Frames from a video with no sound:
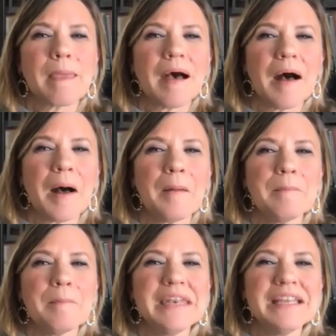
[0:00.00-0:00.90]
uh,
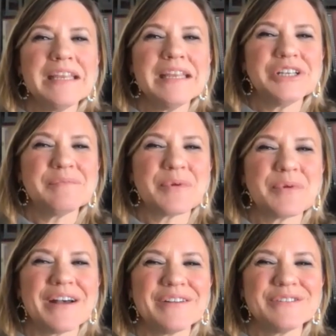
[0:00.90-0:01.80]
Minnie Jean
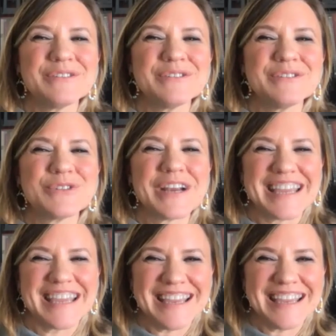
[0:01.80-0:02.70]
Brown
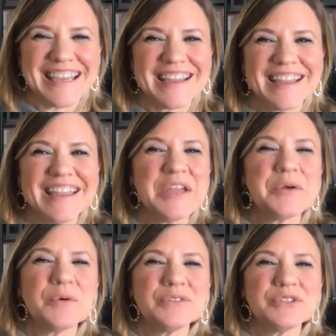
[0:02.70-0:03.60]
Trickey
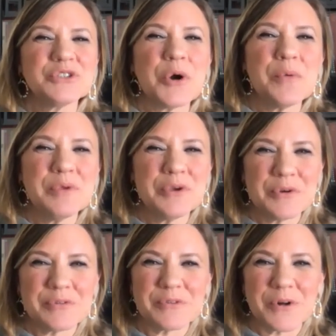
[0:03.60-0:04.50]
equals so
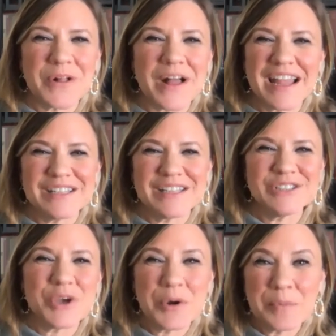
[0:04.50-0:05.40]
beautiful and
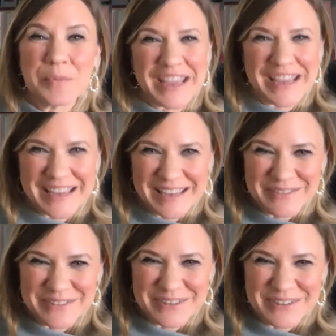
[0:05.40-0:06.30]
so
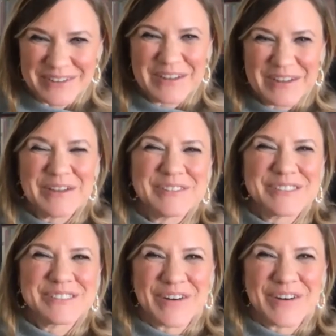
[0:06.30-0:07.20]
brave.
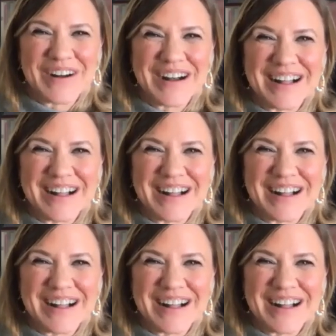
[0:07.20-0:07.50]
So I'll